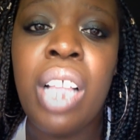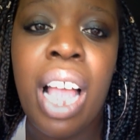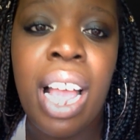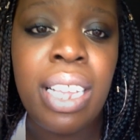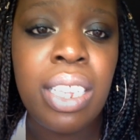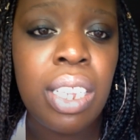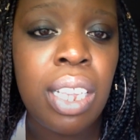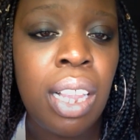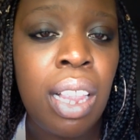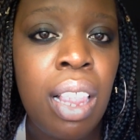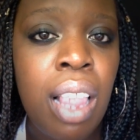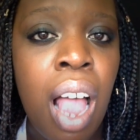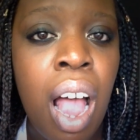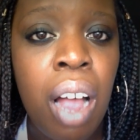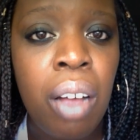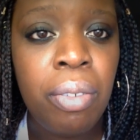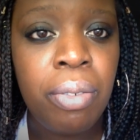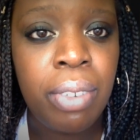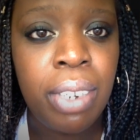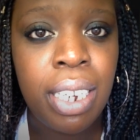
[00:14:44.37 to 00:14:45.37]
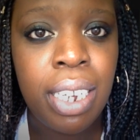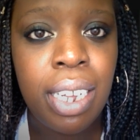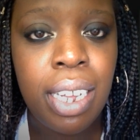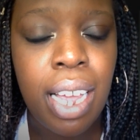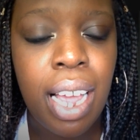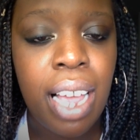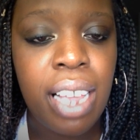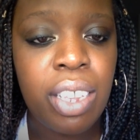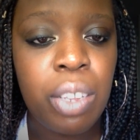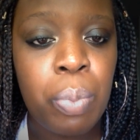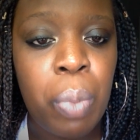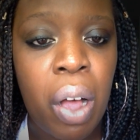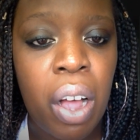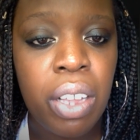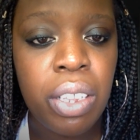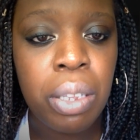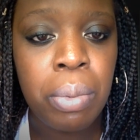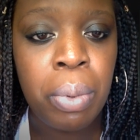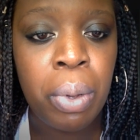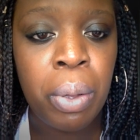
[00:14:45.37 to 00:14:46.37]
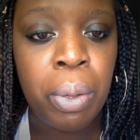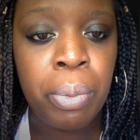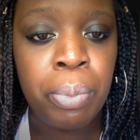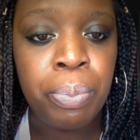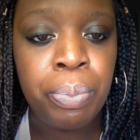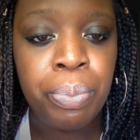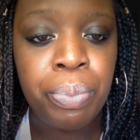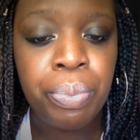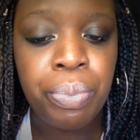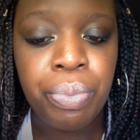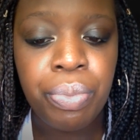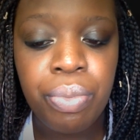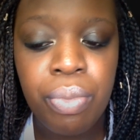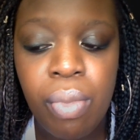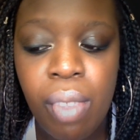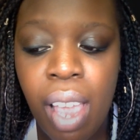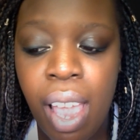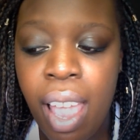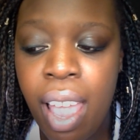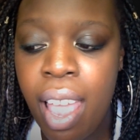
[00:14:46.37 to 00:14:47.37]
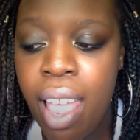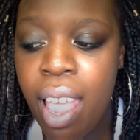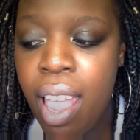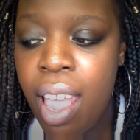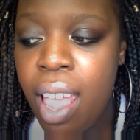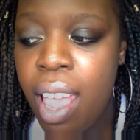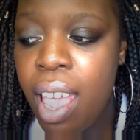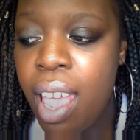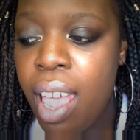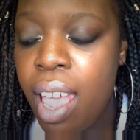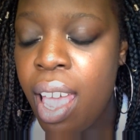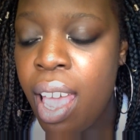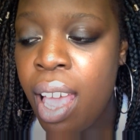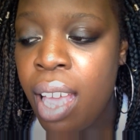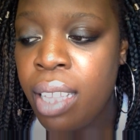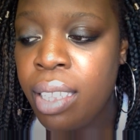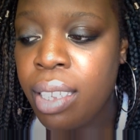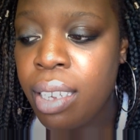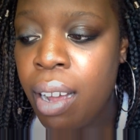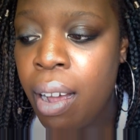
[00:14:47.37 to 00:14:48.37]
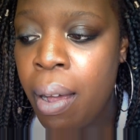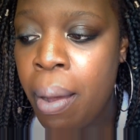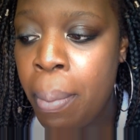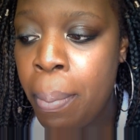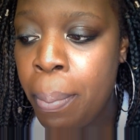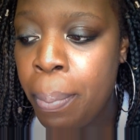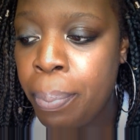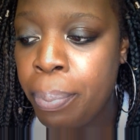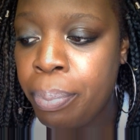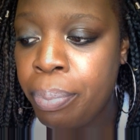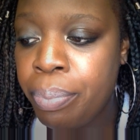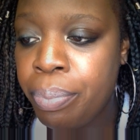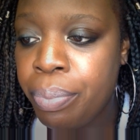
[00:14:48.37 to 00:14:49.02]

as loved as possible. And I